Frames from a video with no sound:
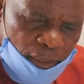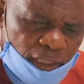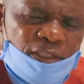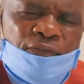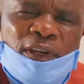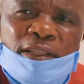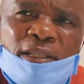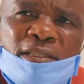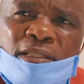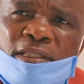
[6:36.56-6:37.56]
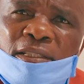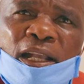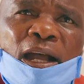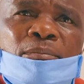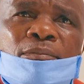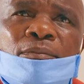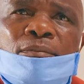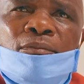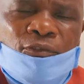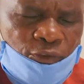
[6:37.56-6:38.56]
its finances come
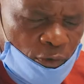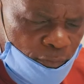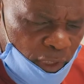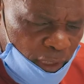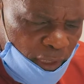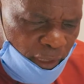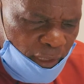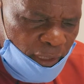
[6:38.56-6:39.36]
from the